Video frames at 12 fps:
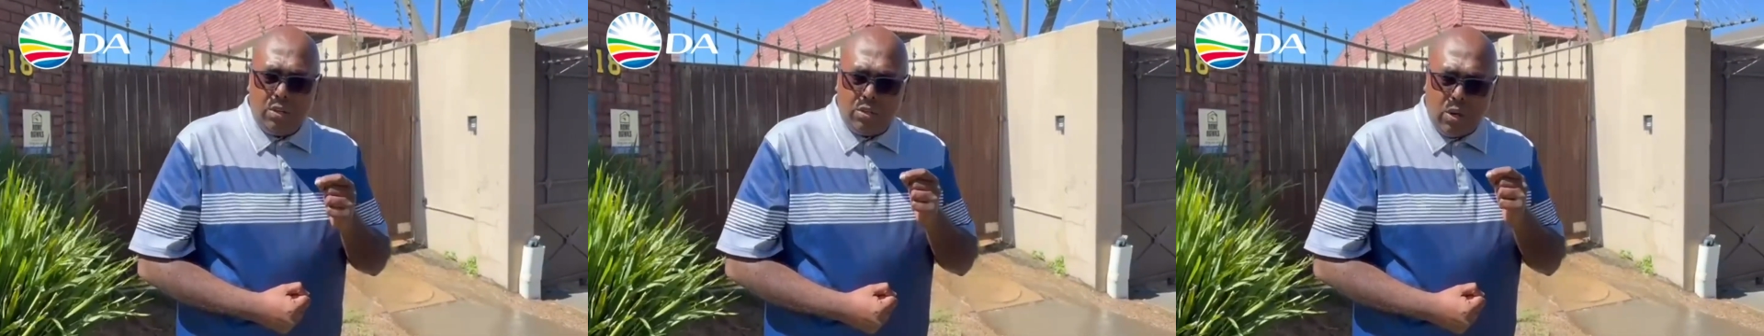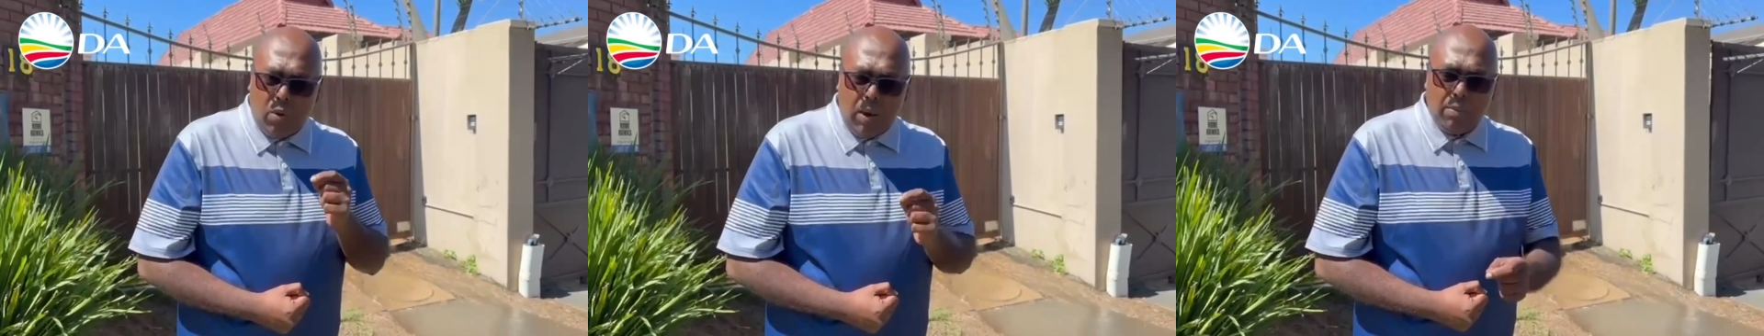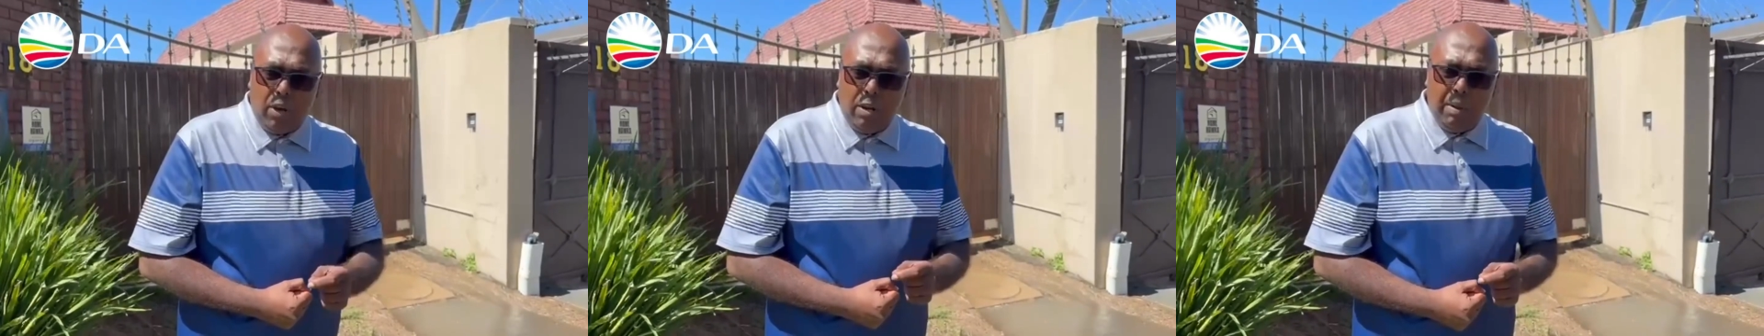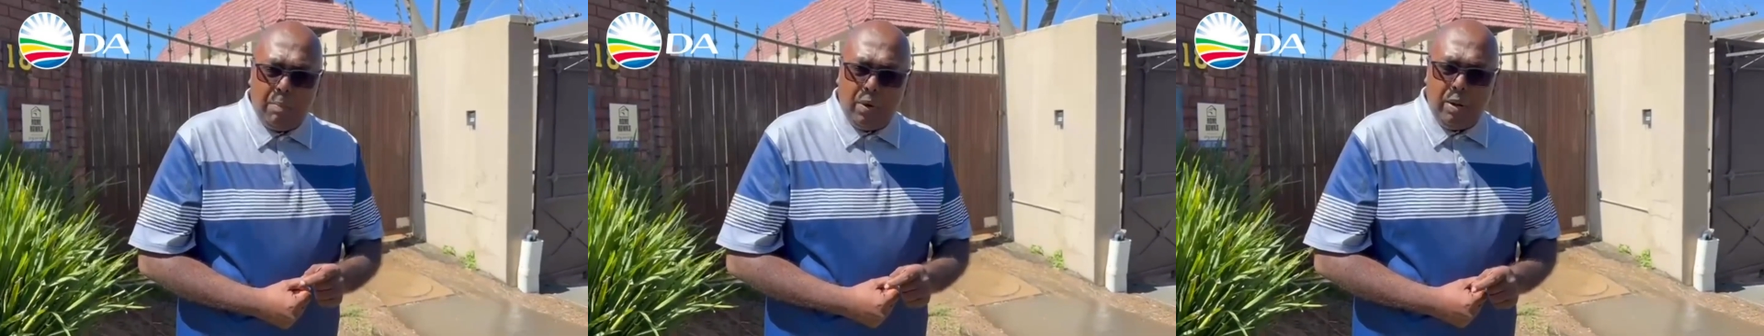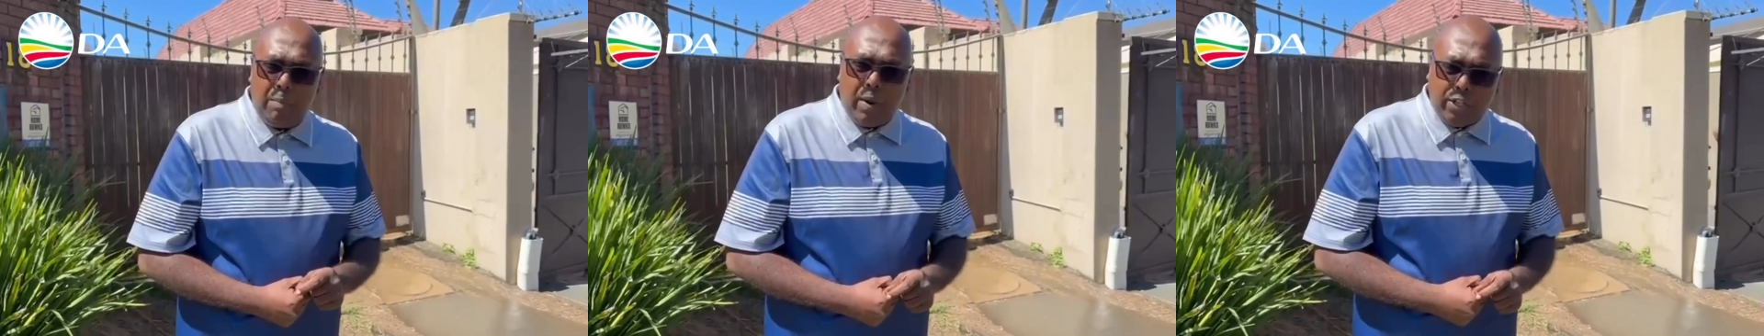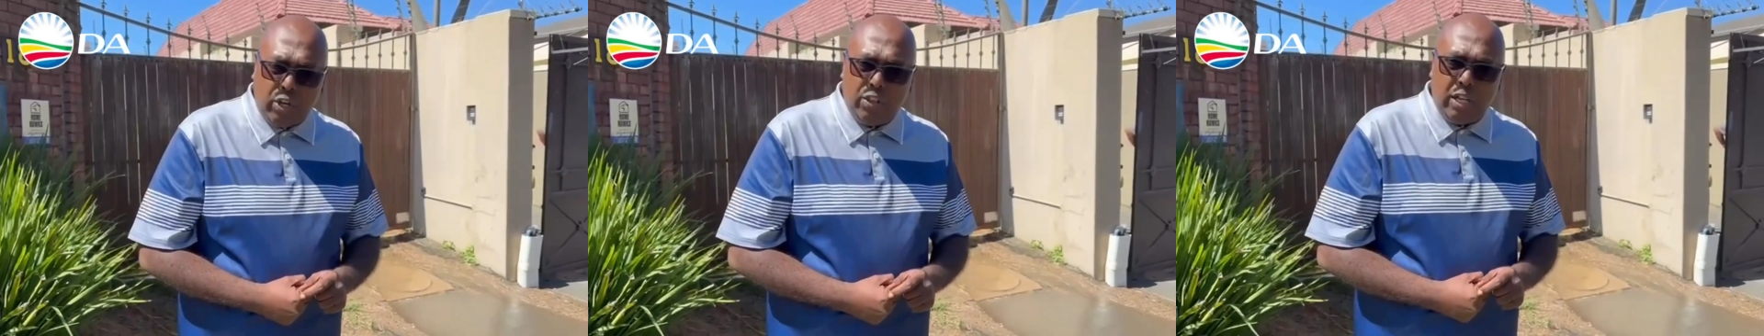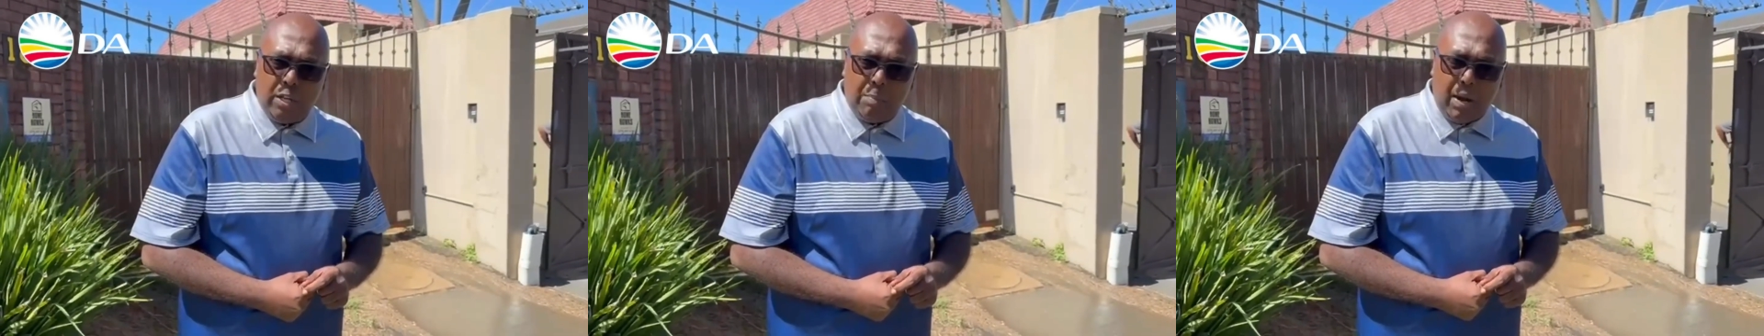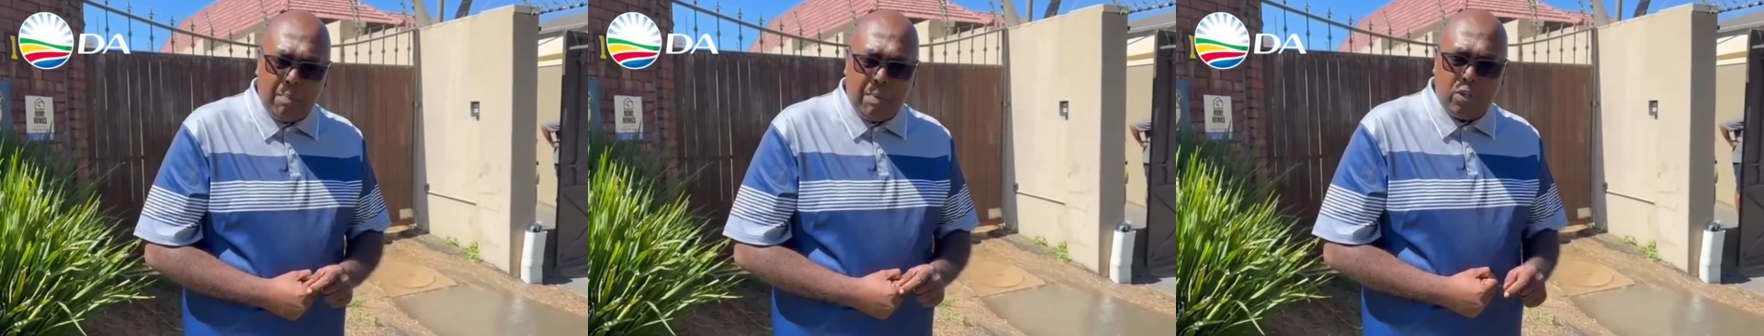So I'm going to be putting pressure on the
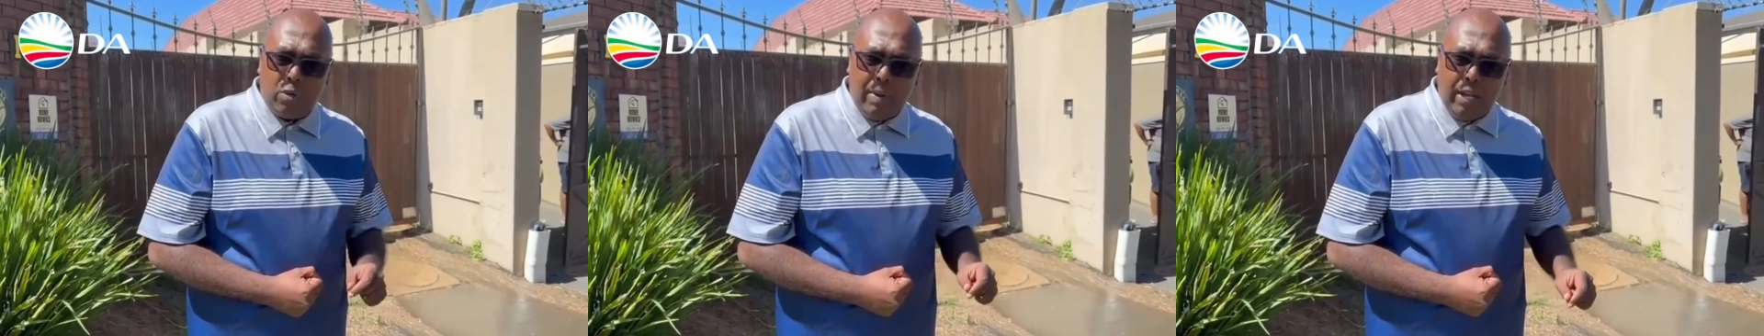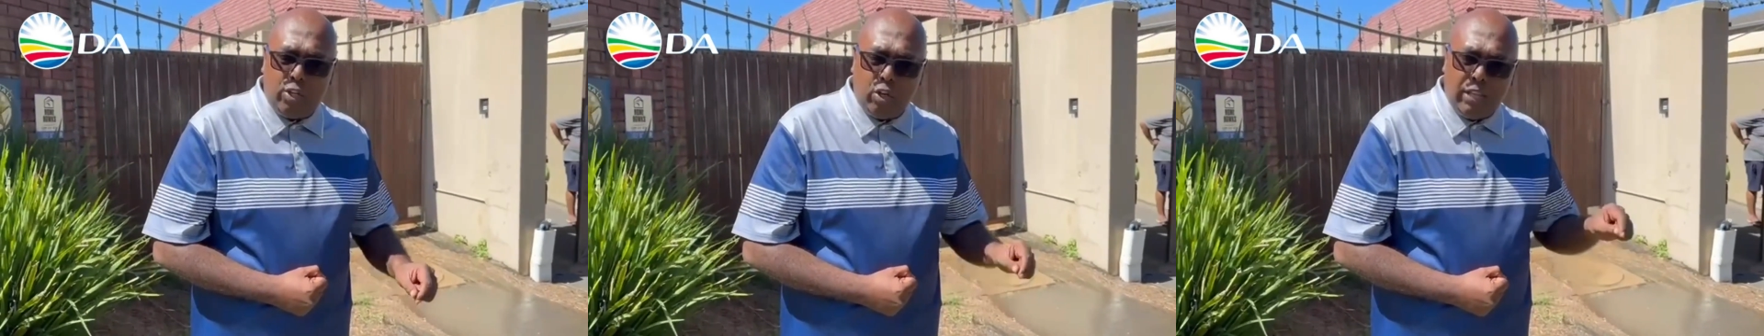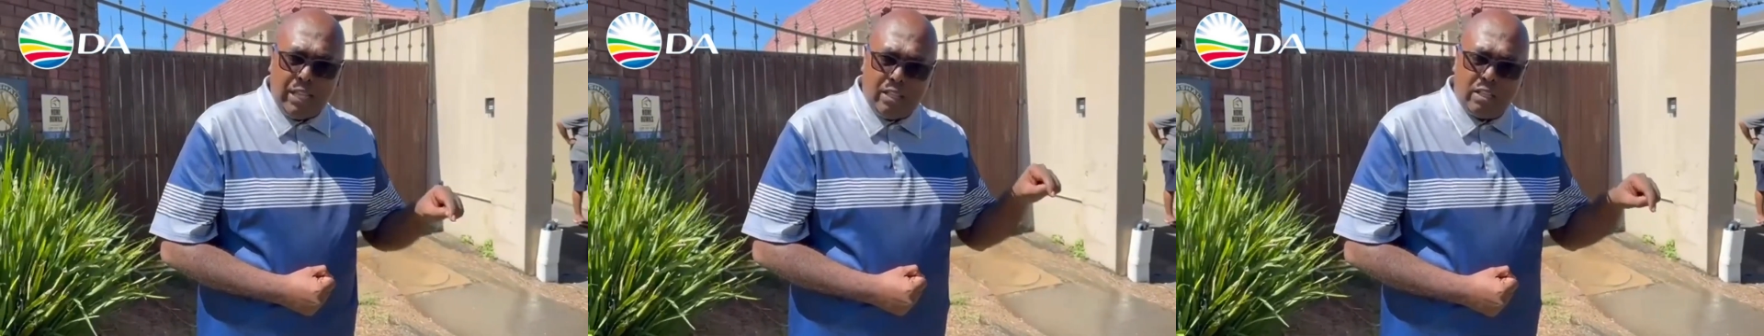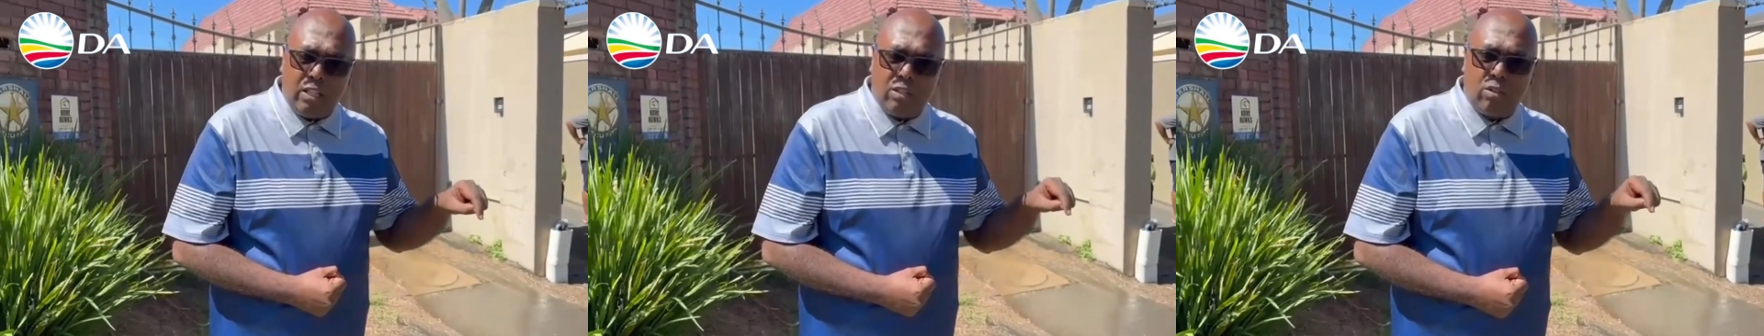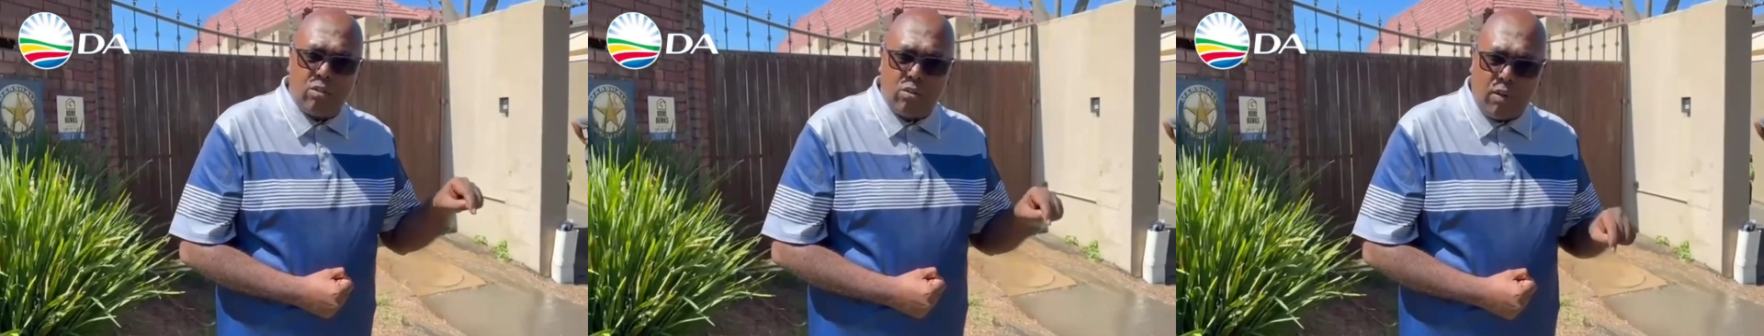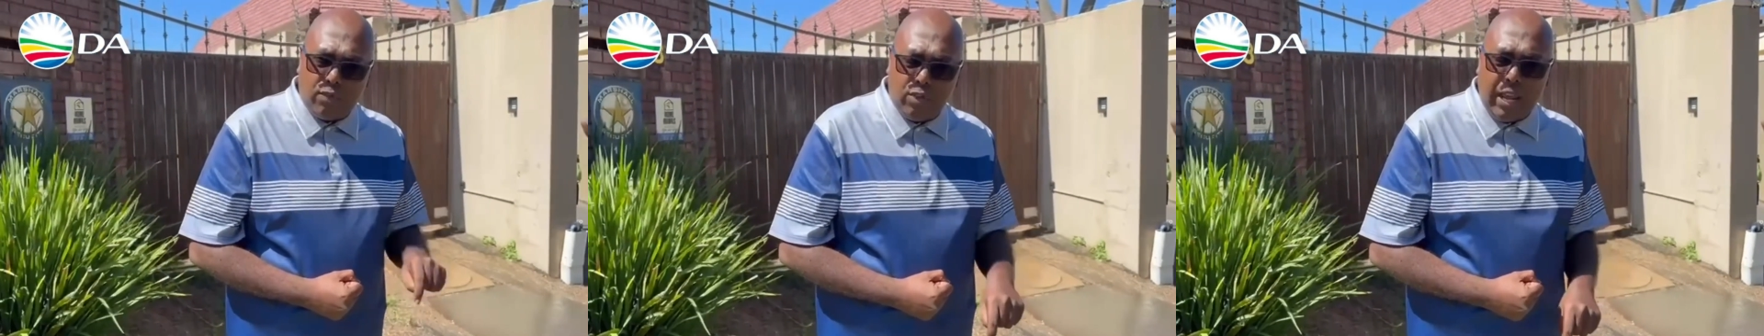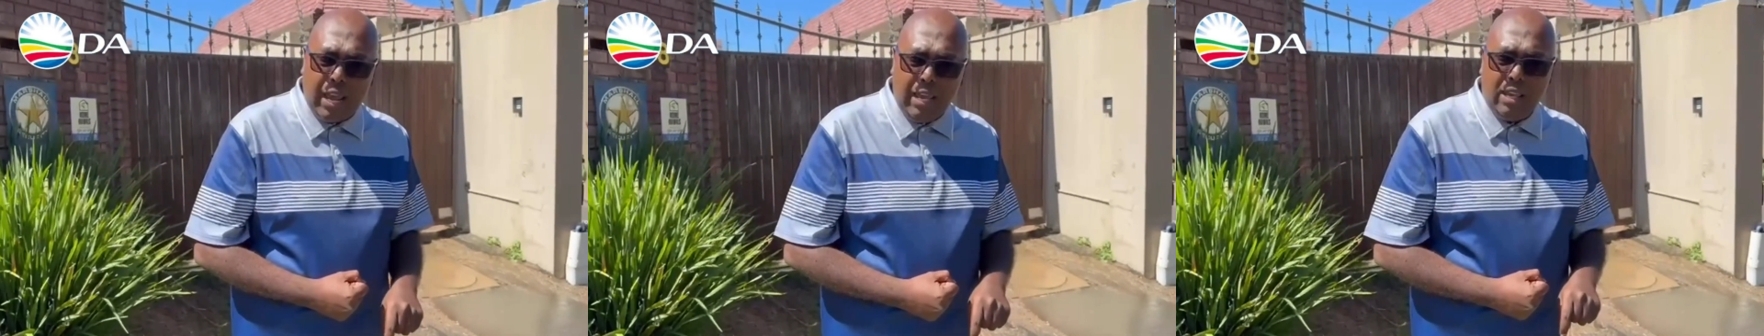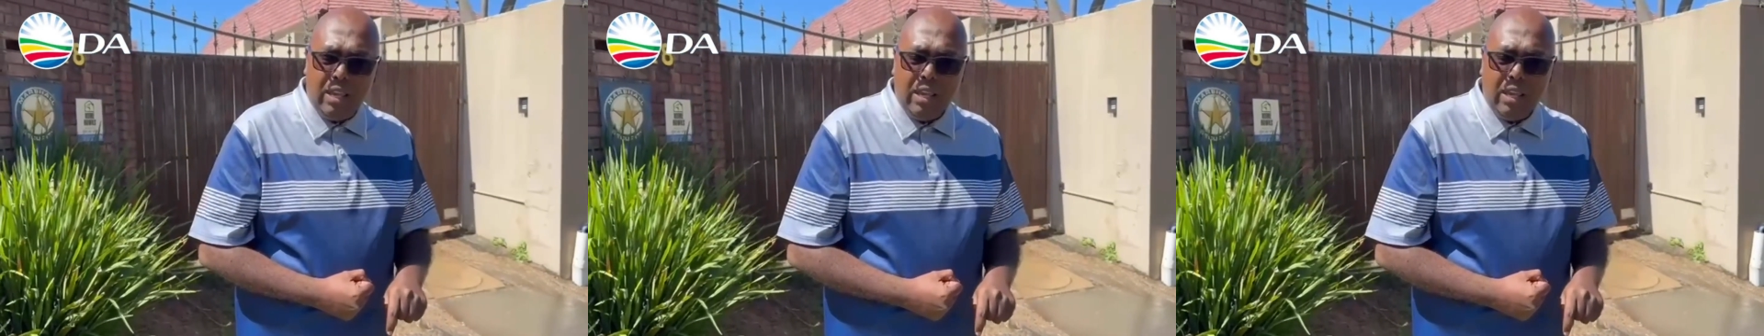department to make sure that this is resolved today.